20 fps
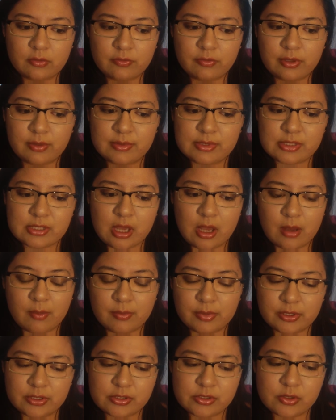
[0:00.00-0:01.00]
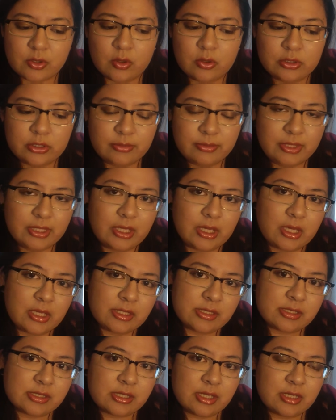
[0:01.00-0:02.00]
famous hapas only
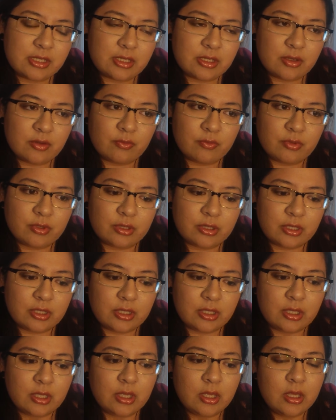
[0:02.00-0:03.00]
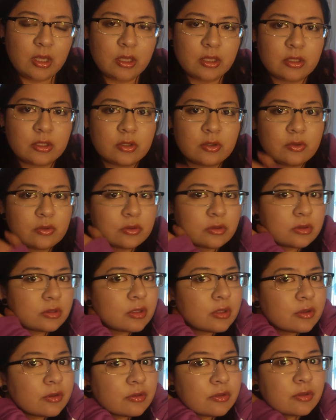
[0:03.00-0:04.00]
because they didn't really, you know,
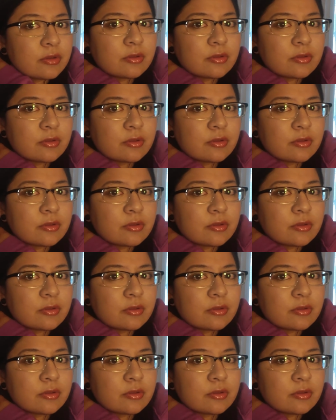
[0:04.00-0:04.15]
the